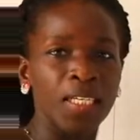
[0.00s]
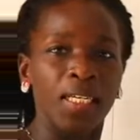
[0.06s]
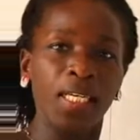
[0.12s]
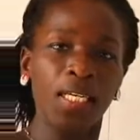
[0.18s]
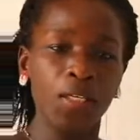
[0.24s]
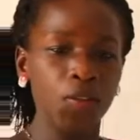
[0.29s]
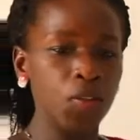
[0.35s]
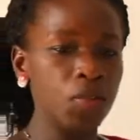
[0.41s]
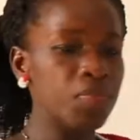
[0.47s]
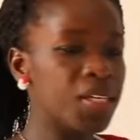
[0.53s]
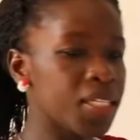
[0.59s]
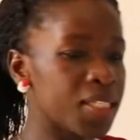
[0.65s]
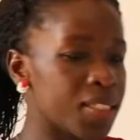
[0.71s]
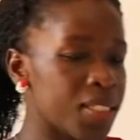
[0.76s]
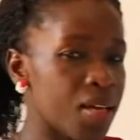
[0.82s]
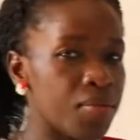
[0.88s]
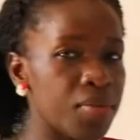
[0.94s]
Economic
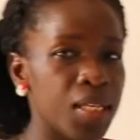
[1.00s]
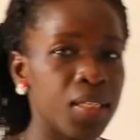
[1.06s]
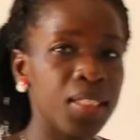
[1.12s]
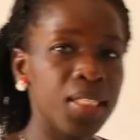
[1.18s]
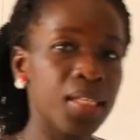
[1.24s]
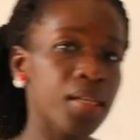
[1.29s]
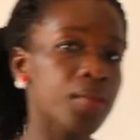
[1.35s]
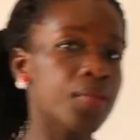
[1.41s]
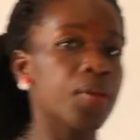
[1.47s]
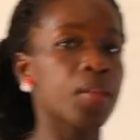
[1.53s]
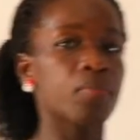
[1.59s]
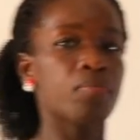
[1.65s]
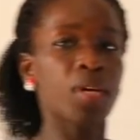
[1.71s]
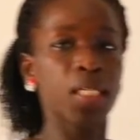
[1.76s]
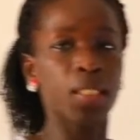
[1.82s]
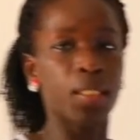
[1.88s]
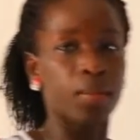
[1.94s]
is something dealing with
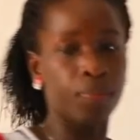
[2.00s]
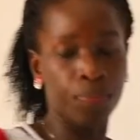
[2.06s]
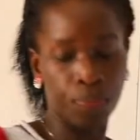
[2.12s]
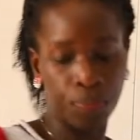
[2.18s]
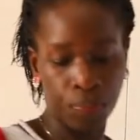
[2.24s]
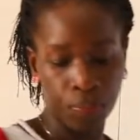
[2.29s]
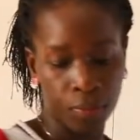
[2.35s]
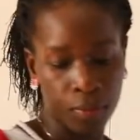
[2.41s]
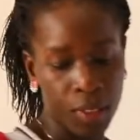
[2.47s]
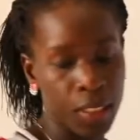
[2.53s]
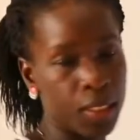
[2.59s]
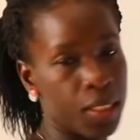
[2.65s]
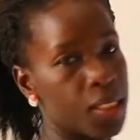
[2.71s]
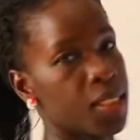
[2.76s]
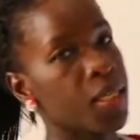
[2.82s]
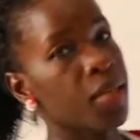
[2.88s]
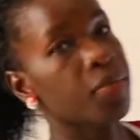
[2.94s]
money.
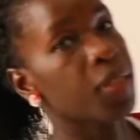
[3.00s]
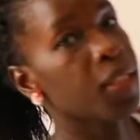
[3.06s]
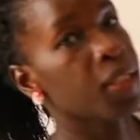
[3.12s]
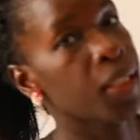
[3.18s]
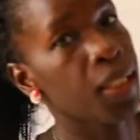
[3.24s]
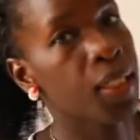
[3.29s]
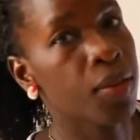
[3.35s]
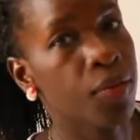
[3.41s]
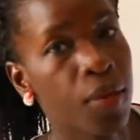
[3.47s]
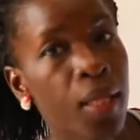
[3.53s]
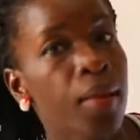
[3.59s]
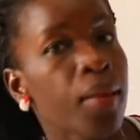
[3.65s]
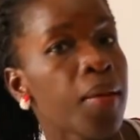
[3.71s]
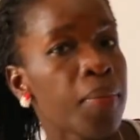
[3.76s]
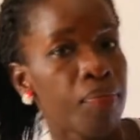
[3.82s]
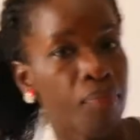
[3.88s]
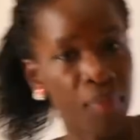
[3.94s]
It's something dealing
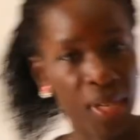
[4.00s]
with